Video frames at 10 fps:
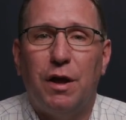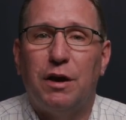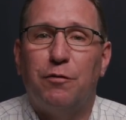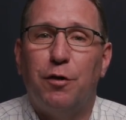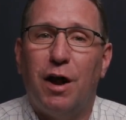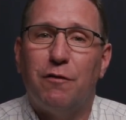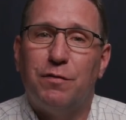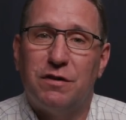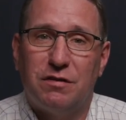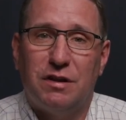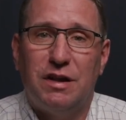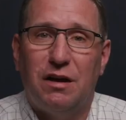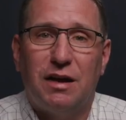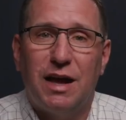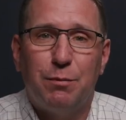And if they're not physically
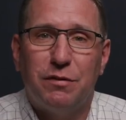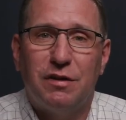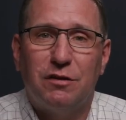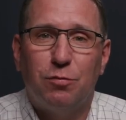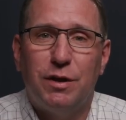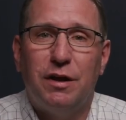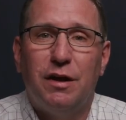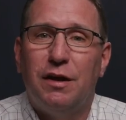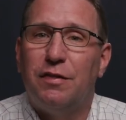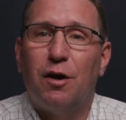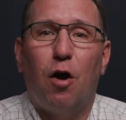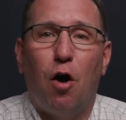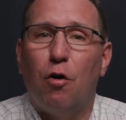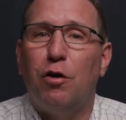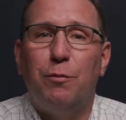on campus next week, they're
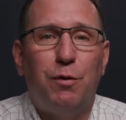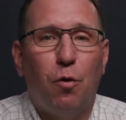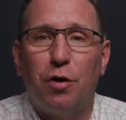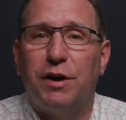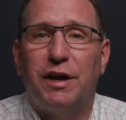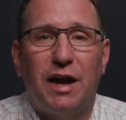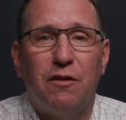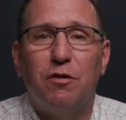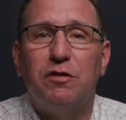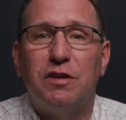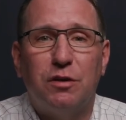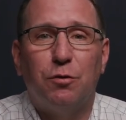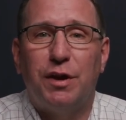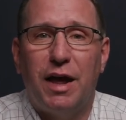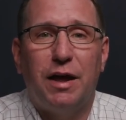all going to be working every single
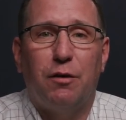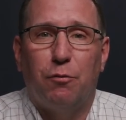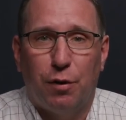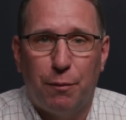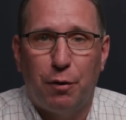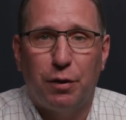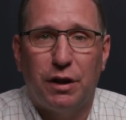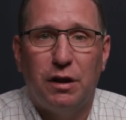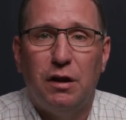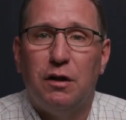day remotely.